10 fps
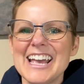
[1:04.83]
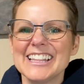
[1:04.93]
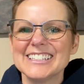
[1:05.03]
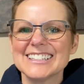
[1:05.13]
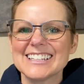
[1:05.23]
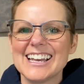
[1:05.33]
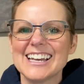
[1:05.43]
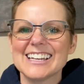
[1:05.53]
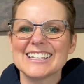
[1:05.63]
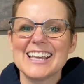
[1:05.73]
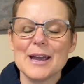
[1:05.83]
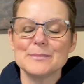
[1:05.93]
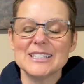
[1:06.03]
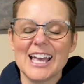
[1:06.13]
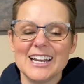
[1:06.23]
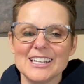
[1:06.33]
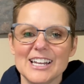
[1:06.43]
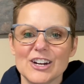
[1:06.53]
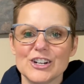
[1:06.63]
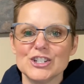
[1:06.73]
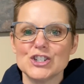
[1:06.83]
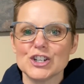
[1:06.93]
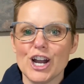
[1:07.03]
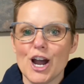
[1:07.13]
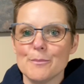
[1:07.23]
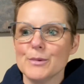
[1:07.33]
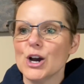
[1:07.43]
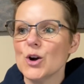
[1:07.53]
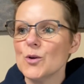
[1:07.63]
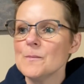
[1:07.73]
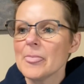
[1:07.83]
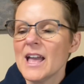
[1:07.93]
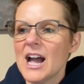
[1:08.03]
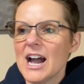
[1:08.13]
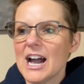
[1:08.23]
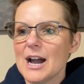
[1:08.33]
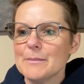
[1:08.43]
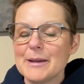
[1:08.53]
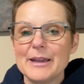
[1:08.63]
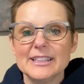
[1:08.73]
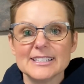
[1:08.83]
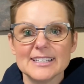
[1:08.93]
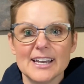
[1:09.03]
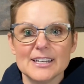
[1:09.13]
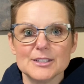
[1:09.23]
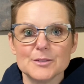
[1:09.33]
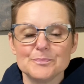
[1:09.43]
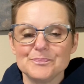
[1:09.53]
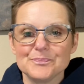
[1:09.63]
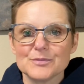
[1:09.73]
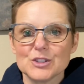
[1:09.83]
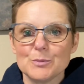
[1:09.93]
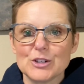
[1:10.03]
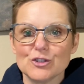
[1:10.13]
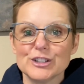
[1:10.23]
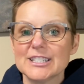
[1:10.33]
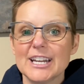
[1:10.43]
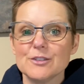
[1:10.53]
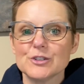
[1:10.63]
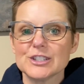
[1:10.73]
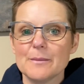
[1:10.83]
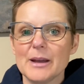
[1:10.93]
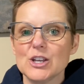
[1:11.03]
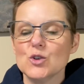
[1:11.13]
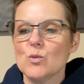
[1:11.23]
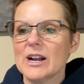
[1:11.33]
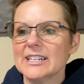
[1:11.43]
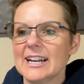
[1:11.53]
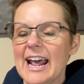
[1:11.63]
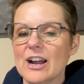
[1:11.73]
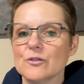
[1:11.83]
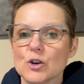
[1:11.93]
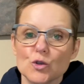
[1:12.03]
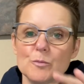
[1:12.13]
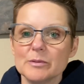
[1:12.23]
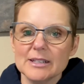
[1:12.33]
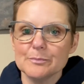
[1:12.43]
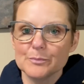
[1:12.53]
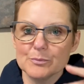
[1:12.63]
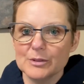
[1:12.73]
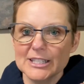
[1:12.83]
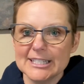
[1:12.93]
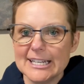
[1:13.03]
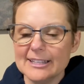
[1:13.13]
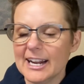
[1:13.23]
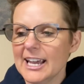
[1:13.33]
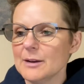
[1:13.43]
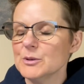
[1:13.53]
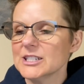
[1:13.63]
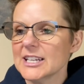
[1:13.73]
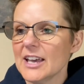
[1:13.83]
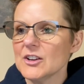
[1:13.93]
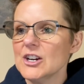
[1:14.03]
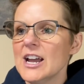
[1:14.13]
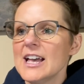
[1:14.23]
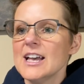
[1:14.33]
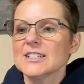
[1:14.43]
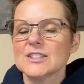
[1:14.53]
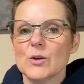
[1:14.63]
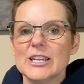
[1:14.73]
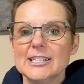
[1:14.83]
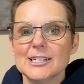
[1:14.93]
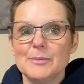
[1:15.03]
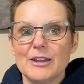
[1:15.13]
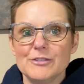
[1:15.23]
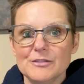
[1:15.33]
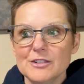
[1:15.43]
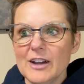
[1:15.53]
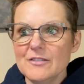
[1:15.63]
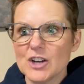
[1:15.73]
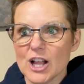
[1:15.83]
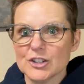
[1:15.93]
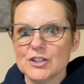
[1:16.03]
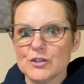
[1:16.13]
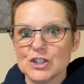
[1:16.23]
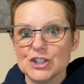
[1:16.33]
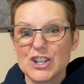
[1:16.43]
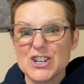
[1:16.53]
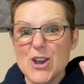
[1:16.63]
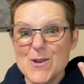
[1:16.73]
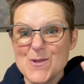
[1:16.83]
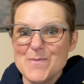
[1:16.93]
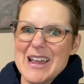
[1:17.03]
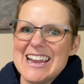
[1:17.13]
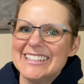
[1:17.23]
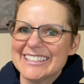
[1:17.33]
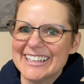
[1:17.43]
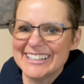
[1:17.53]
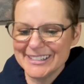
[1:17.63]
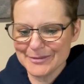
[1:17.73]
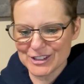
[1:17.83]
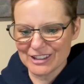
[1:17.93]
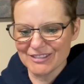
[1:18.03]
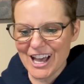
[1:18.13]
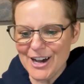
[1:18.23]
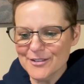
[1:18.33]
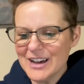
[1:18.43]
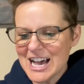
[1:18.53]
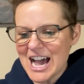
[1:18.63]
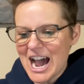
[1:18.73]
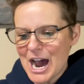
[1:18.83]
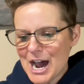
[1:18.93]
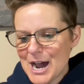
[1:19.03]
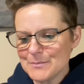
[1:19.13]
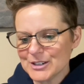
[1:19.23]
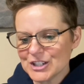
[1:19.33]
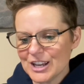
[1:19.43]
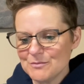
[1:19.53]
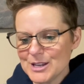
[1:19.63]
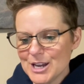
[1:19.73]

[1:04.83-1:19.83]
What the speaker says: This is a cam set and carriage combo. I made this a special listing for somebody who wanted it out of a group listing that I had put together. So he did pay $55 for just the two pieces, which I love, which gave me